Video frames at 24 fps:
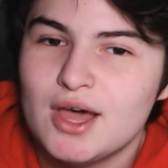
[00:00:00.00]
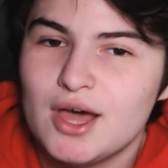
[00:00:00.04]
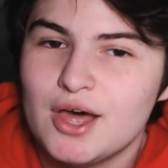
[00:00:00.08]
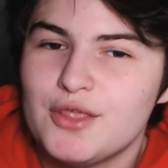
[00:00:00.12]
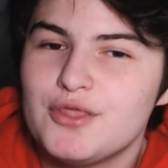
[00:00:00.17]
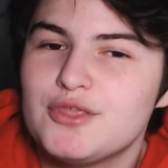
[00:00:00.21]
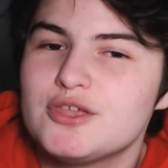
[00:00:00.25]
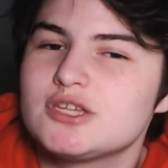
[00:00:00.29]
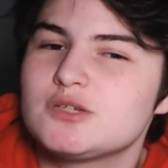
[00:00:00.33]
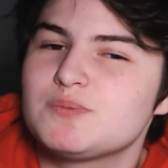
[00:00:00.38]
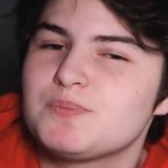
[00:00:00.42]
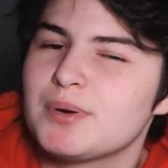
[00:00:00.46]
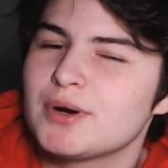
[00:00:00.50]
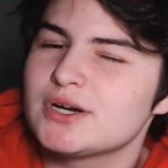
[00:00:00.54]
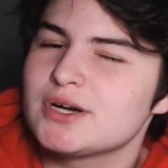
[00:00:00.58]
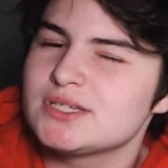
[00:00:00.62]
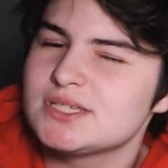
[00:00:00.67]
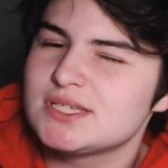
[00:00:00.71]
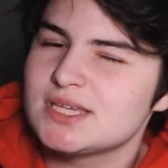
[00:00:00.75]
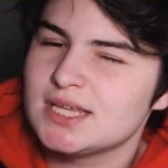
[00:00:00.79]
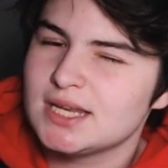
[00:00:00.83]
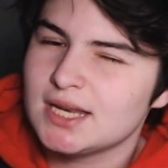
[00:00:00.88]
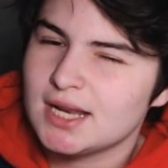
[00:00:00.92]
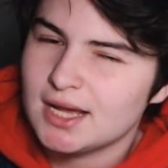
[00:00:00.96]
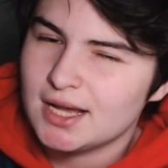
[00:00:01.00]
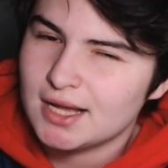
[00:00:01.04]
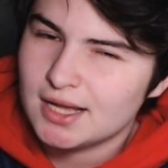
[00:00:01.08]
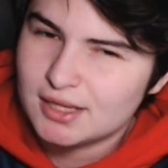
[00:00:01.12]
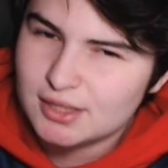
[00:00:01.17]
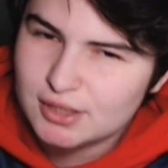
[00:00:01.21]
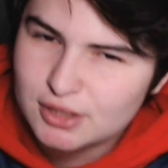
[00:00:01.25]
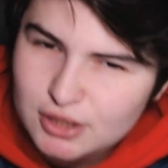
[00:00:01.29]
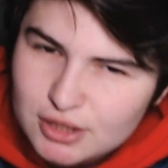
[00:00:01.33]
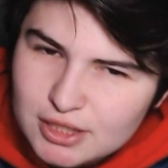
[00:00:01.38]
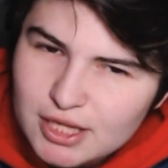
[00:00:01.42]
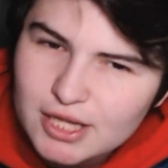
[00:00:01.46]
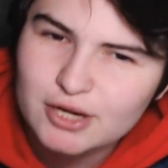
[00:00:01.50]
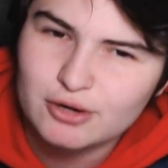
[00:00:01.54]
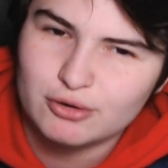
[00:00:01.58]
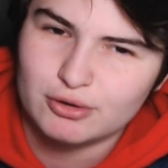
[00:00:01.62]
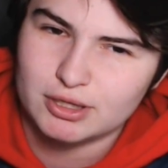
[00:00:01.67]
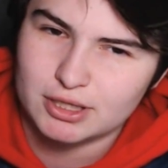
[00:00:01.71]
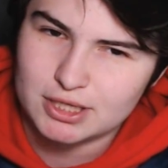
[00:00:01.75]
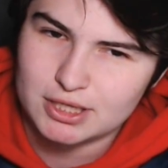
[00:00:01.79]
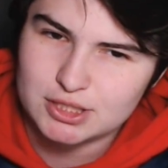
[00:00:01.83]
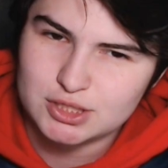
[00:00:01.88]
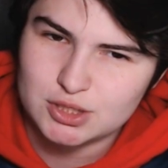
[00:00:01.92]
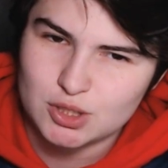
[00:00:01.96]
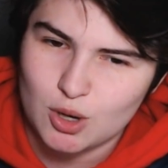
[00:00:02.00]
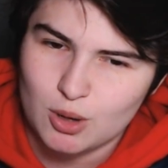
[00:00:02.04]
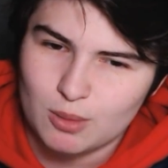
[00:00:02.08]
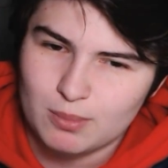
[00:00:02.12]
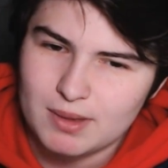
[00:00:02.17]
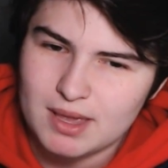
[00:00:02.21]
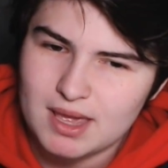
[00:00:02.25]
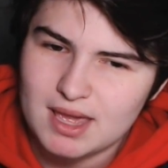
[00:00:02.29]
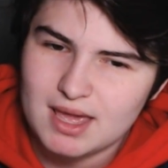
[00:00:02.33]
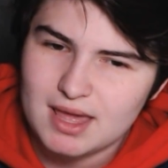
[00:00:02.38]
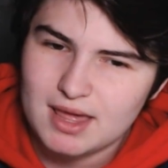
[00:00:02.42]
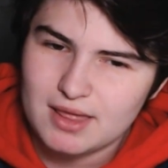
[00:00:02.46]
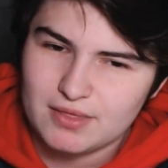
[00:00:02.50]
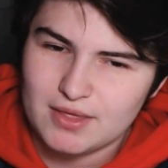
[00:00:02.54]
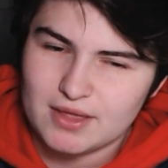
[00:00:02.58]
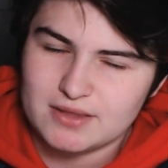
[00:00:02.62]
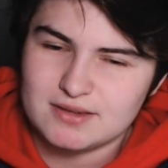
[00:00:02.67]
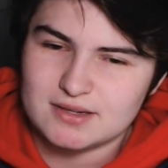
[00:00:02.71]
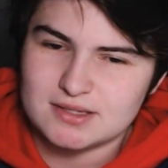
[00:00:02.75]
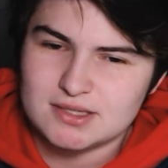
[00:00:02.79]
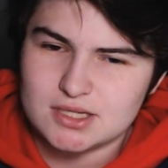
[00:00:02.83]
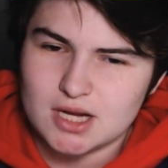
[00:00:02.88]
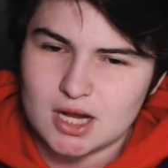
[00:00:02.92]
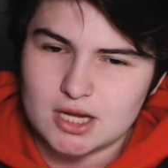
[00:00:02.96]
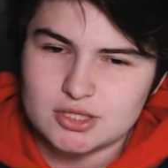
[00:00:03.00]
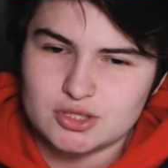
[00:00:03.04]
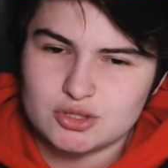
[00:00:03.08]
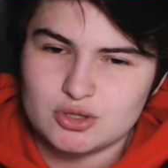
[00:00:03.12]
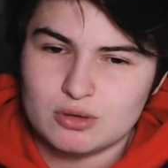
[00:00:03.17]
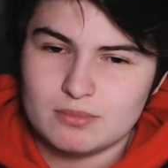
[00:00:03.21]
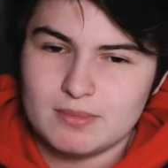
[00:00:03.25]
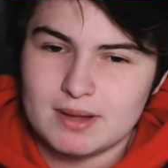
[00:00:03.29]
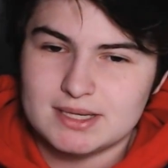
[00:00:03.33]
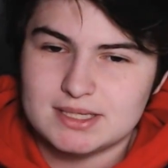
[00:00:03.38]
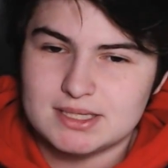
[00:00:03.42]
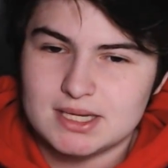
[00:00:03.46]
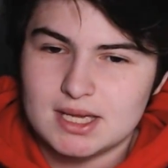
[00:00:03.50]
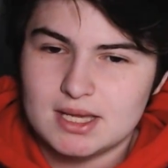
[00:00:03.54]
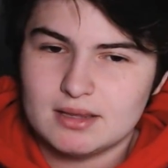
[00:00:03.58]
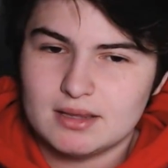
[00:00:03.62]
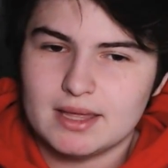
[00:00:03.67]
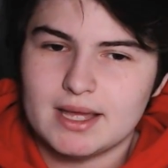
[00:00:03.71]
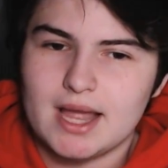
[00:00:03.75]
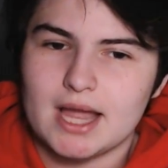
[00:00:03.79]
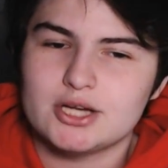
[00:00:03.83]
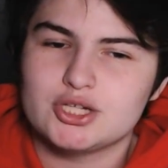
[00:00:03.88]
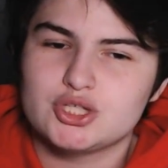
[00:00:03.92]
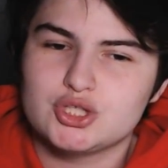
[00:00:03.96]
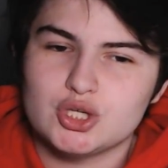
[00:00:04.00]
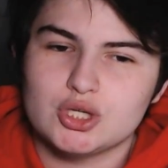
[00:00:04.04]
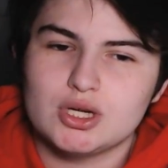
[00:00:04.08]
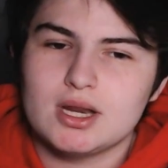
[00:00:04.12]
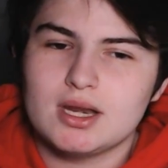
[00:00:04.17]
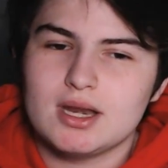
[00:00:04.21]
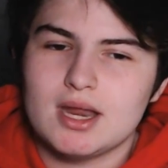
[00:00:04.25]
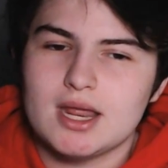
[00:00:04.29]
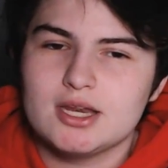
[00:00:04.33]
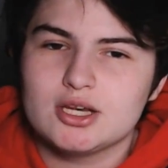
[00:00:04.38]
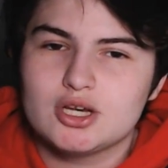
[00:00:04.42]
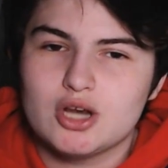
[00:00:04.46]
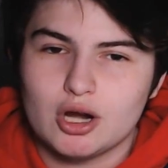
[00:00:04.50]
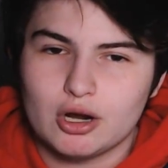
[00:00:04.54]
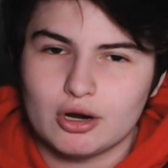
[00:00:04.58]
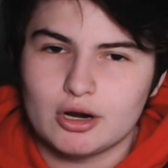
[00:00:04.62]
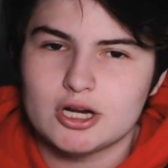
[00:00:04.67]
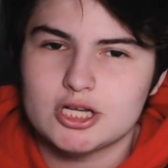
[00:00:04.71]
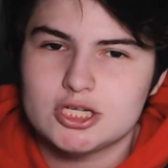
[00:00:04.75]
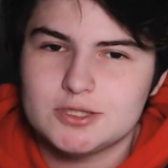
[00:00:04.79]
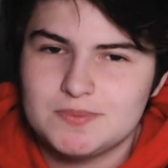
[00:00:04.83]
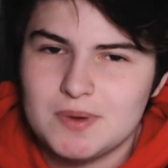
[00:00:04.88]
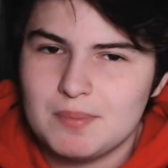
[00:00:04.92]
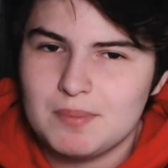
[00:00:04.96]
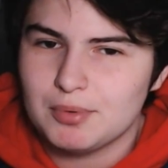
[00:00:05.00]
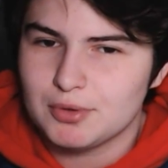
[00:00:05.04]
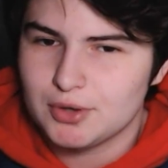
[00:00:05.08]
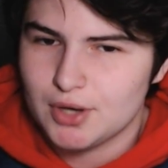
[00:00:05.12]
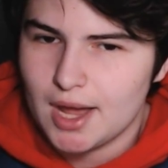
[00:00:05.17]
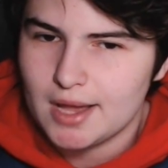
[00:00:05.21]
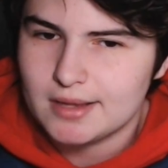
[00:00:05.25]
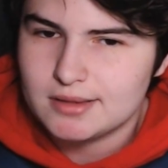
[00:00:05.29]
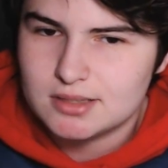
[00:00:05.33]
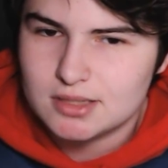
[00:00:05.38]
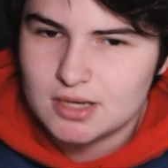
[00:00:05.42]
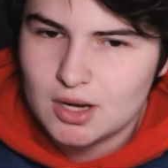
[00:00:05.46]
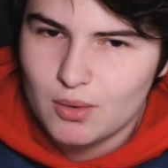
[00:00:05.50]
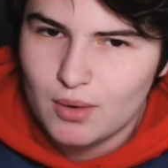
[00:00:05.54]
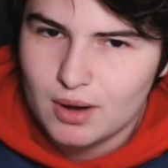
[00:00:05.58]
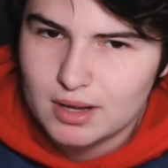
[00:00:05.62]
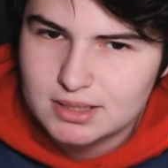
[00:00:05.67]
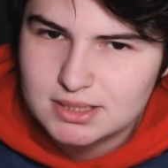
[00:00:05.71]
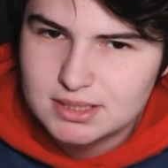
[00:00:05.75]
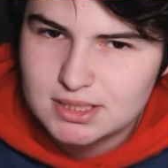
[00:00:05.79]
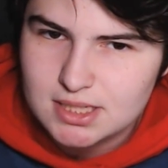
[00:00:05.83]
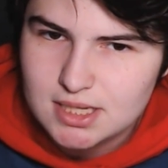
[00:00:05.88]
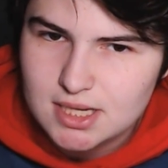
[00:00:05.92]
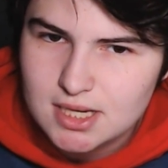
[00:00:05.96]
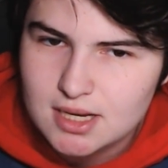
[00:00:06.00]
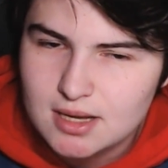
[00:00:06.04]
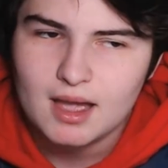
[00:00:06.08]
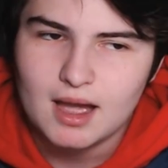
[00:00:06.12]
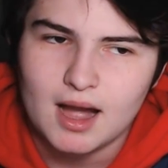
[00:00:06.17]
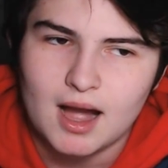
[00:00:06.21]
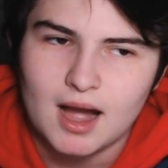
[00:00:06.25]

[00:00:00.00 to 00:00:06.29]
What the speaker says: This person literally told me that testosterone makes, like, I shouldn't encourage people not to go on T,